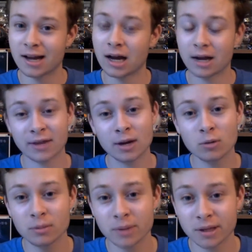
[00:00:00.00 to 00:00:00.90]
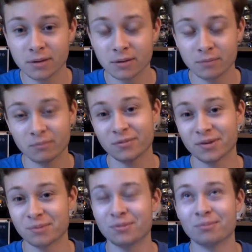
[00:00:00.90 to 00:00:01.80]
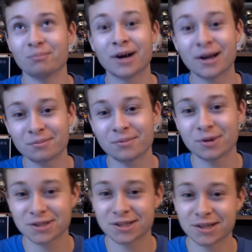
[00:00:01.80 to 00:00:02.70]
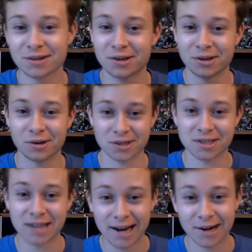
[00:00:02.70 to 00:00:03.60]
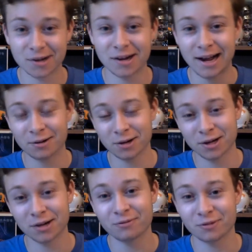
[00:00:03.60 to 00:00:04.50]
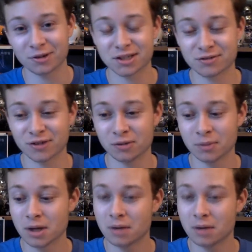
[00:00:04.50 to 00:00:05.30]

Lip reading: that wouldn't be the my most desired outcome for this film.